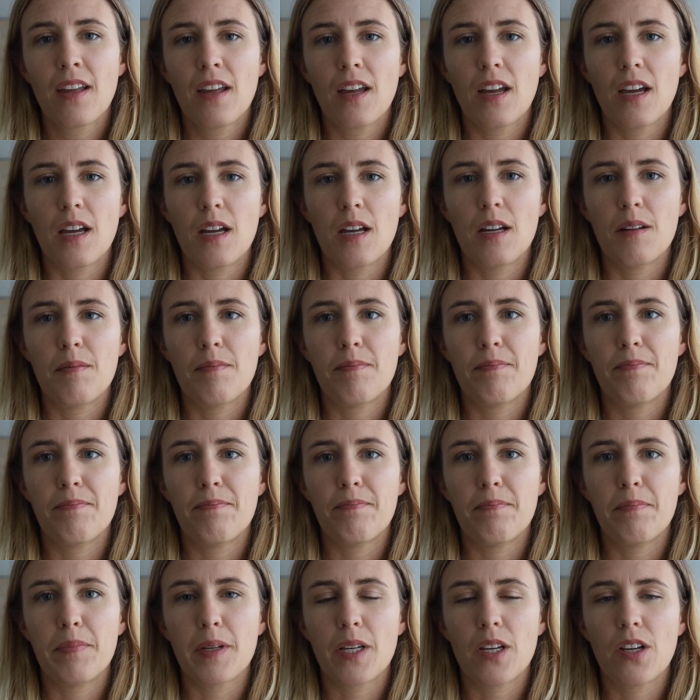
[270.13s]

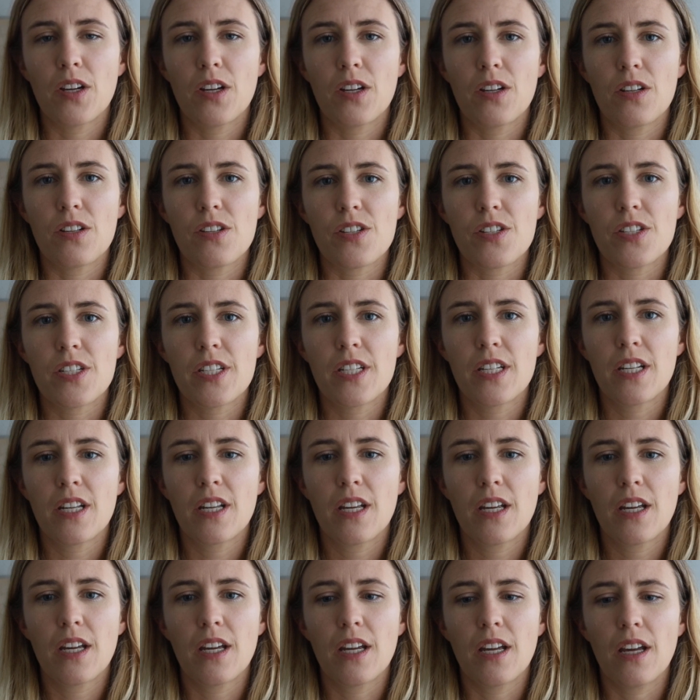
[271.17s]
because
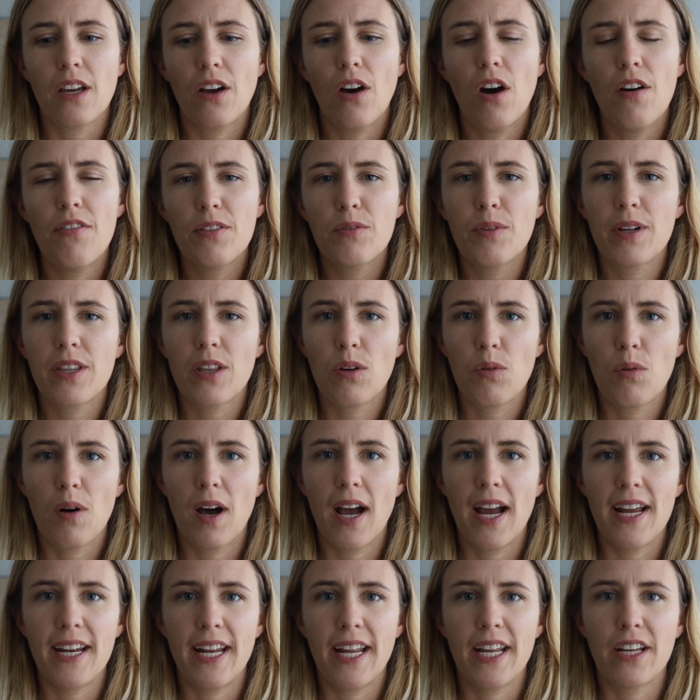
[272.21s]
often with a
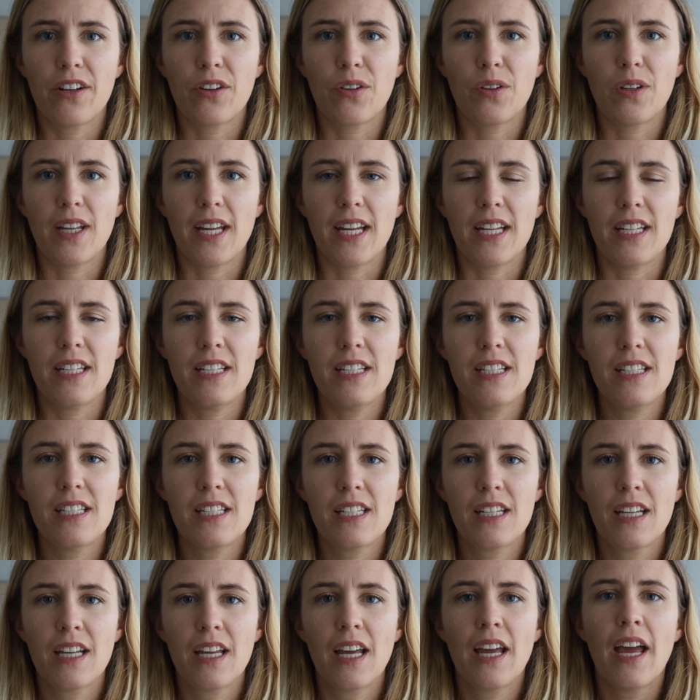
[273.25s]
wide angle lens